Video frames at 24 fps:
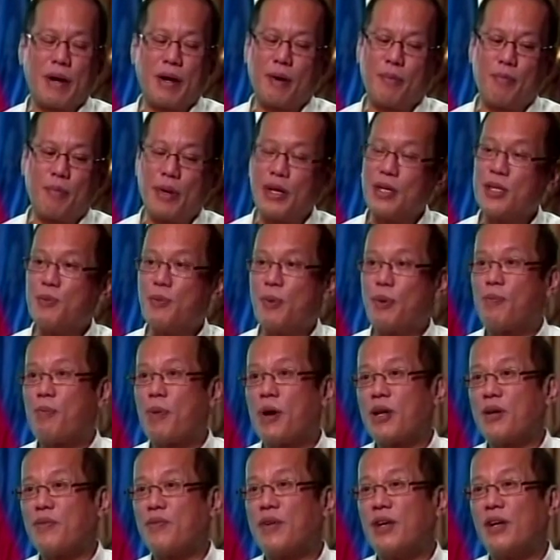a principal
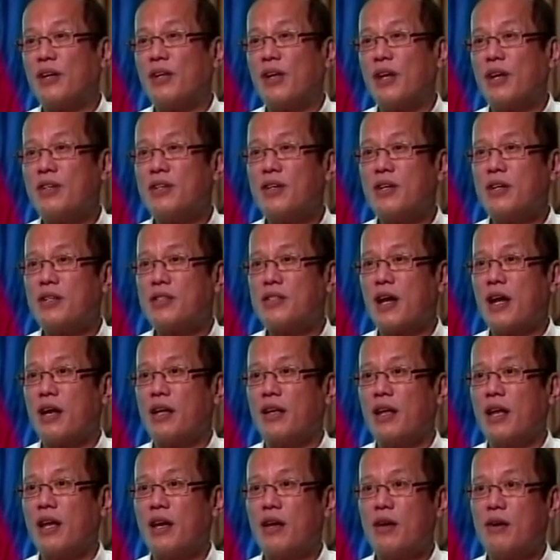part of their teaching is the
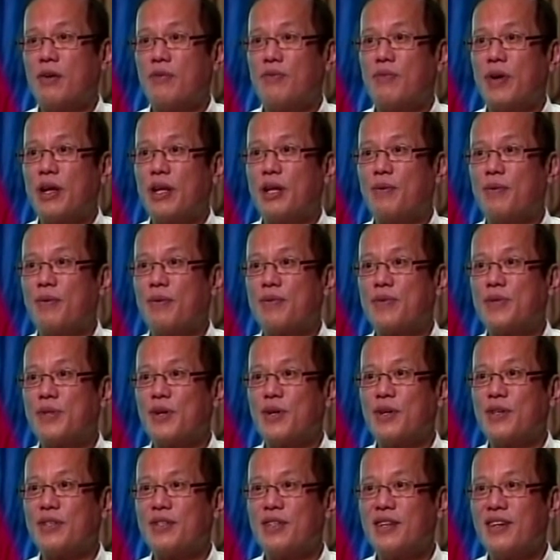idea of freedom of
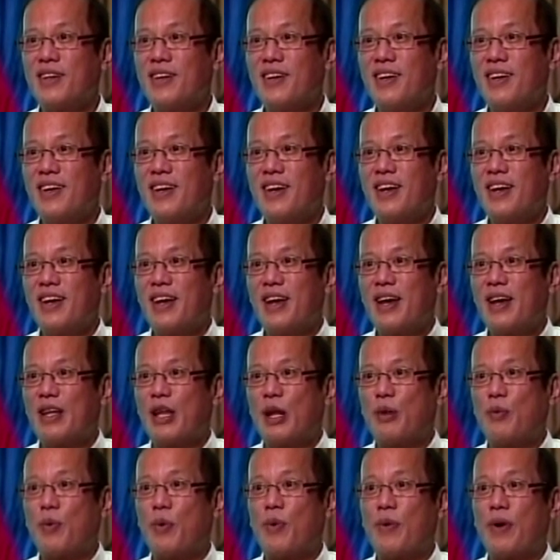choice.
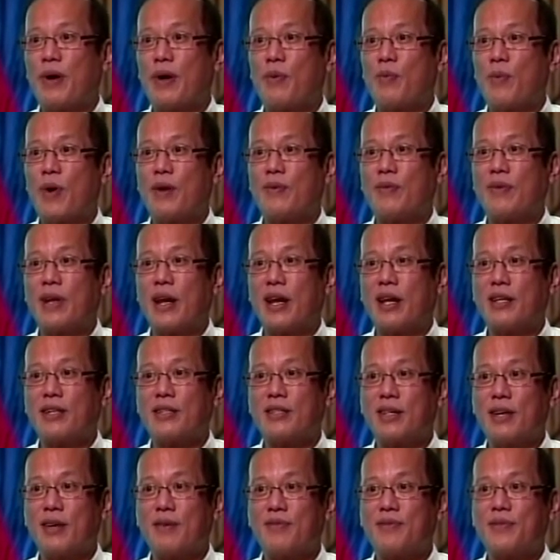That one of the
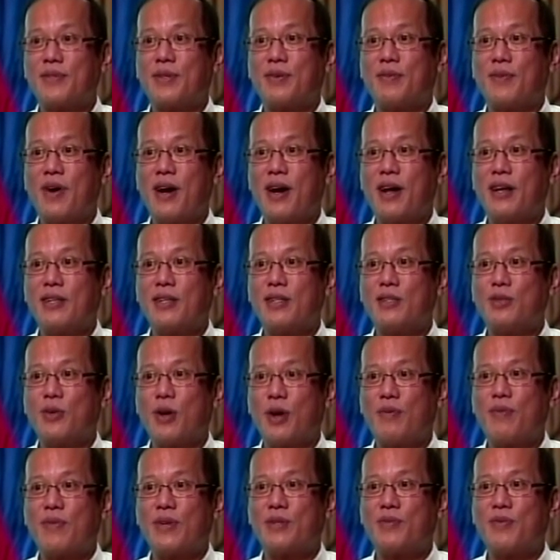greatest gifts of God is to
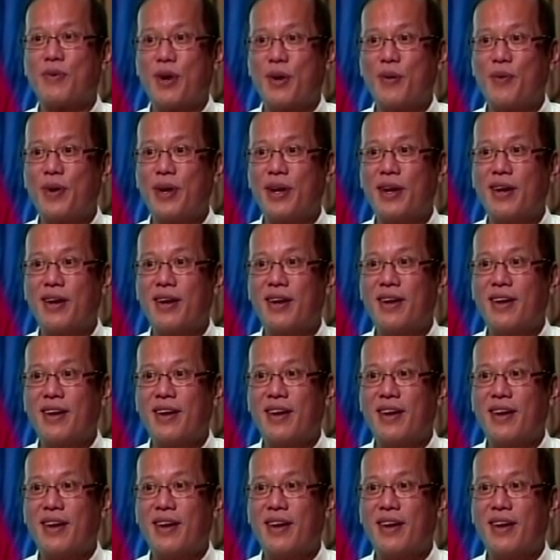give us free will.